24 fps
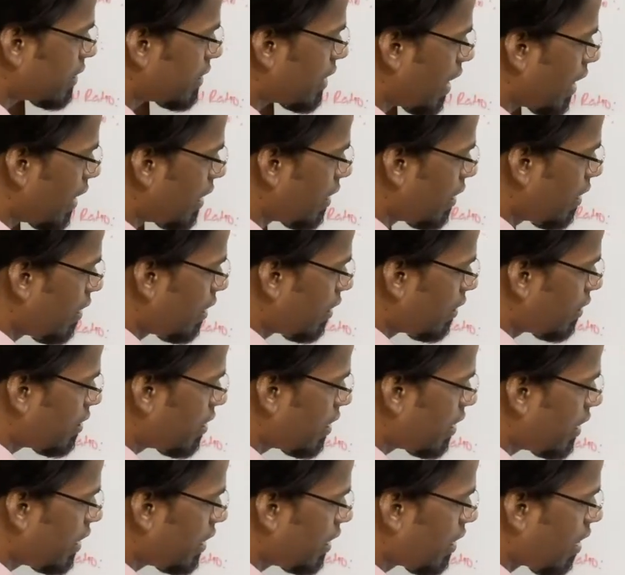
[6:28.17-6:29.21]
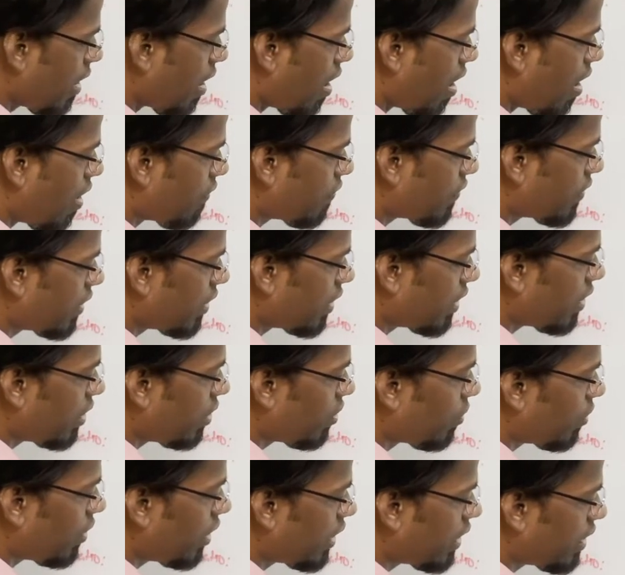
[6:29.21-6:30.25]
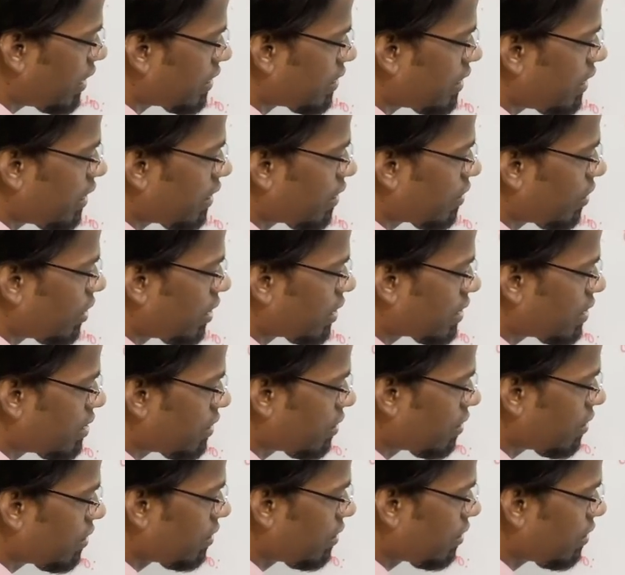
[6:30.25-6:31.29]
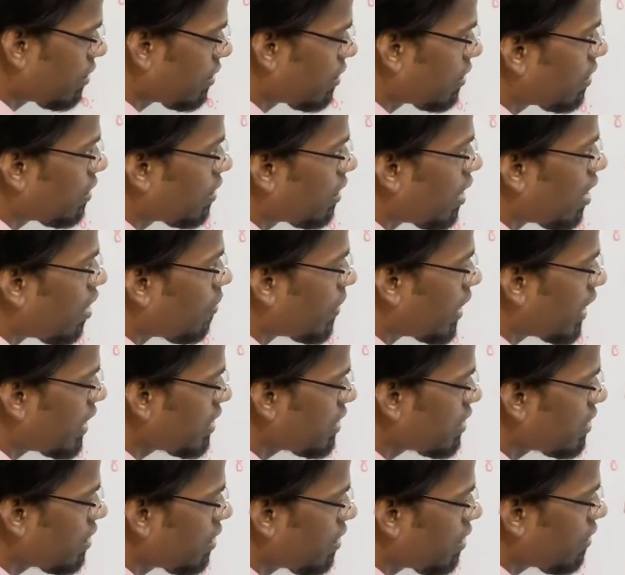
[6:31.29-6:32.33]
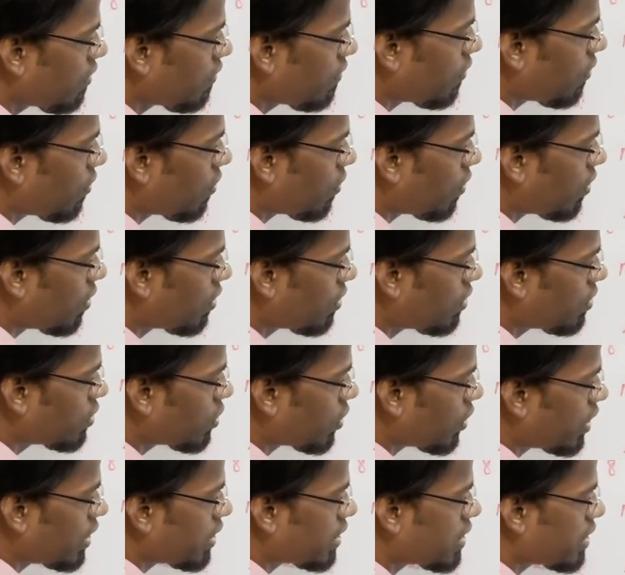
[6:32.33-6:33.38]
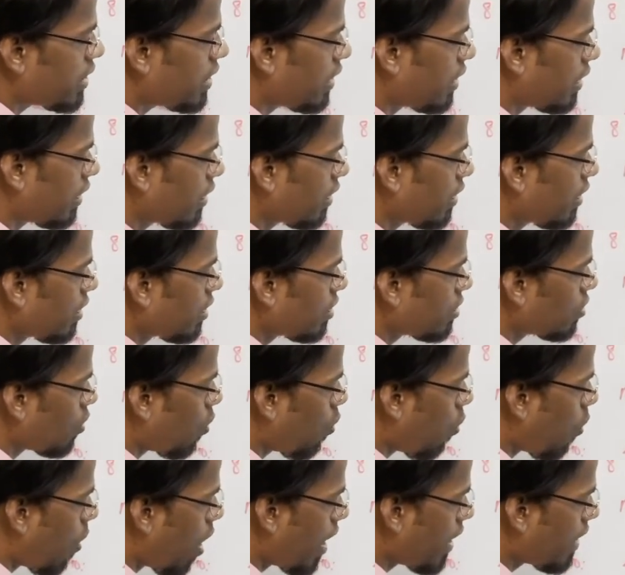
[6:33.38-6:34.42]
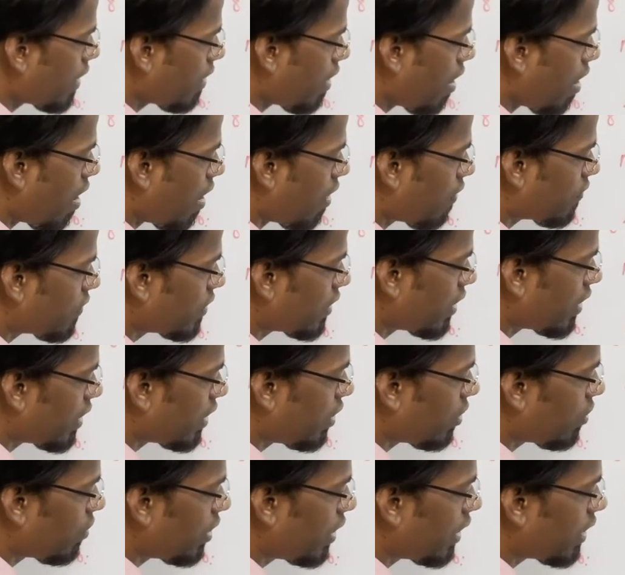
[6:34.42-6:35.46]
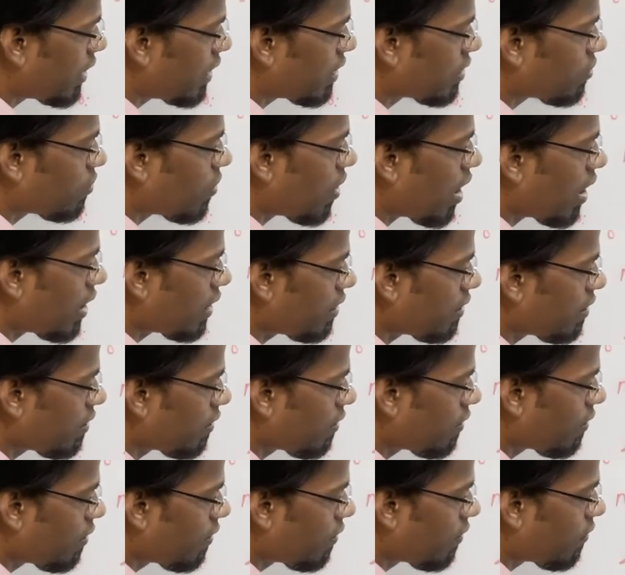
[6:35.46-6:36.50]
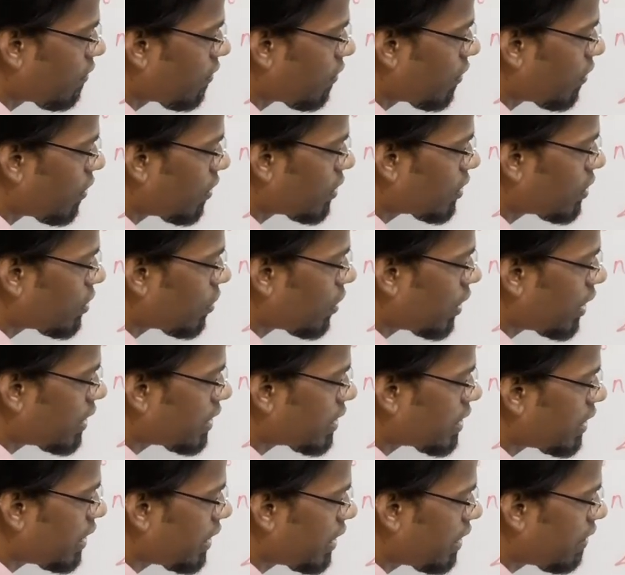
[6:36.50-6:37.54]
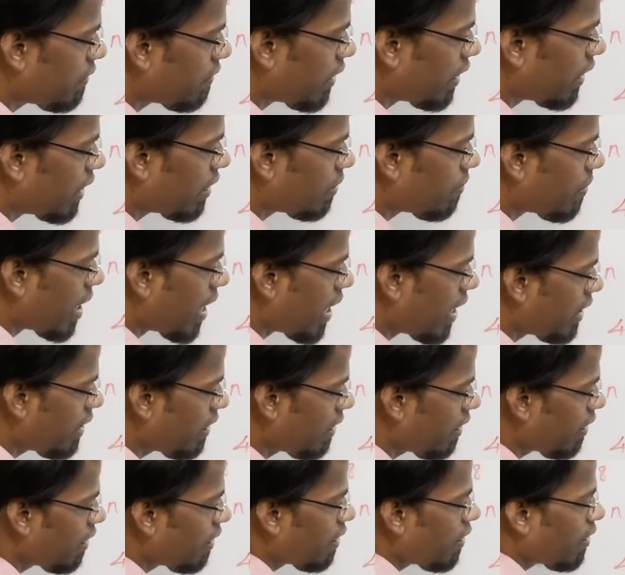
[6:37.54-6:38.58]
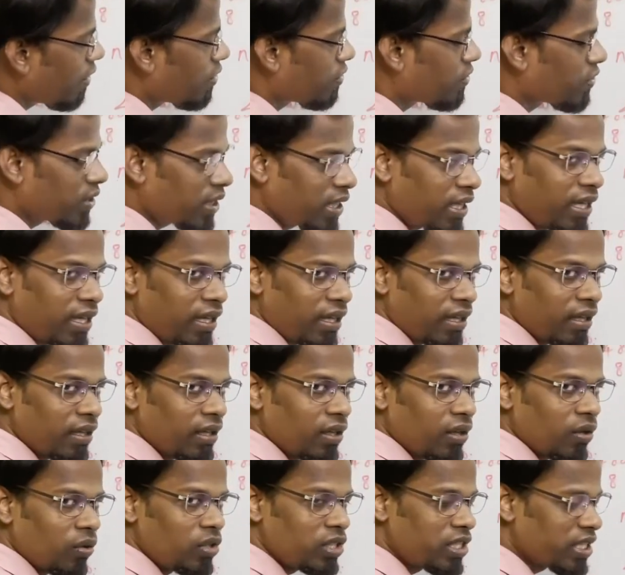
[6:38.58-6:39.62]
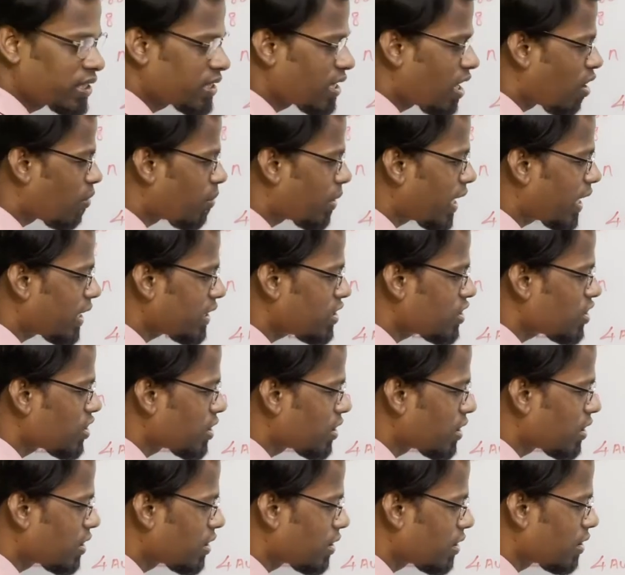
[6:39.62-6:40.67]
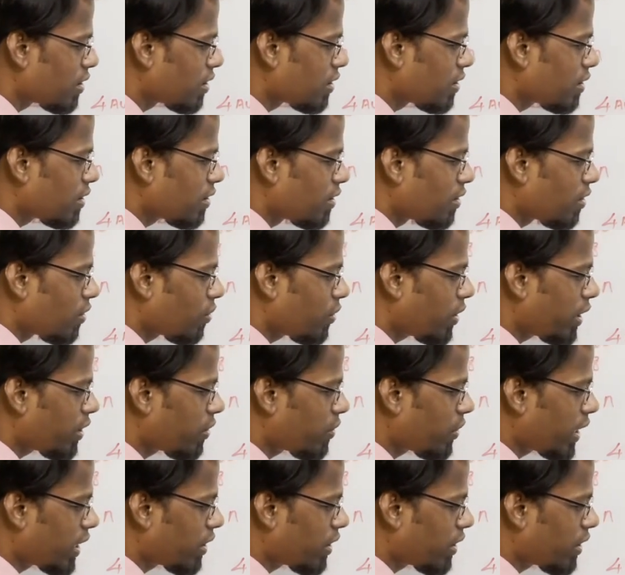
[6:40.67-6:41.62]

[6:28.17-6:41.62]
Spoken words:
that 3 after unit is equals to how much? 420. So 1 after unit is what? 420 divided by 3, which is how much? Quick.